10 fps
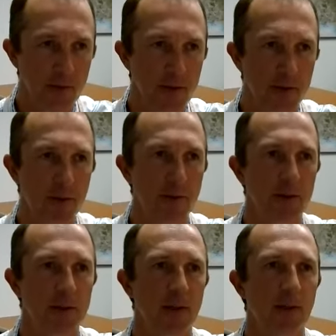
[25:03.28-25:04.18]

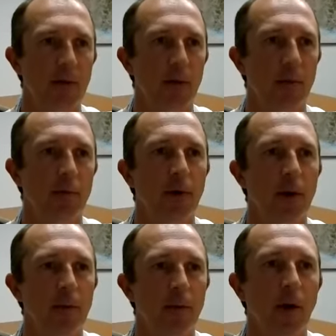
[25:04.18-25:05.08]
these
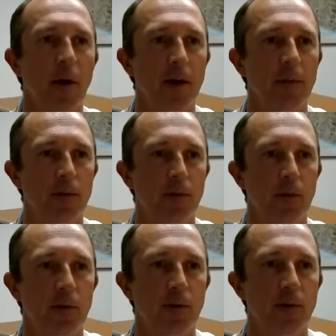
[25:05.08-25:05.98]
print and markup
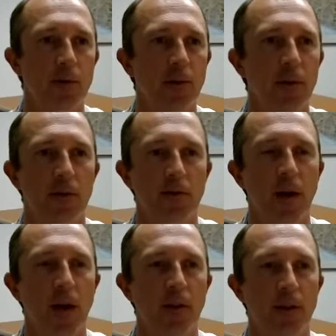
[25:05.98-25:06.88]
tools,
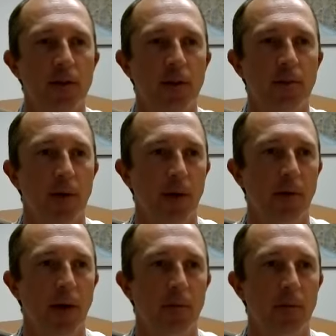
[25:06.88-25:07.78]
variety of things you can play
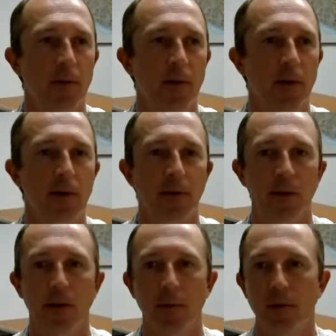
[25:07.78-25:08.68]
around with here that
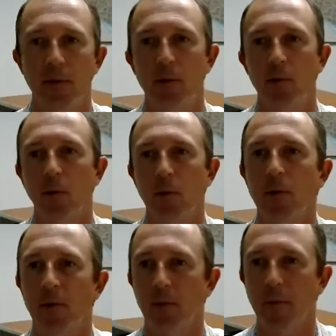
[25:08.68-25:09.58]
help you do more
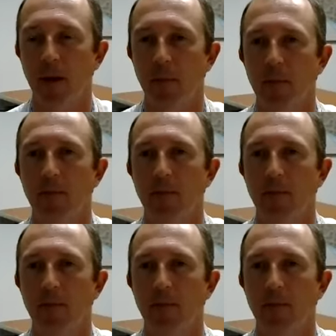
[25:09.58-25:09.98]
with the map.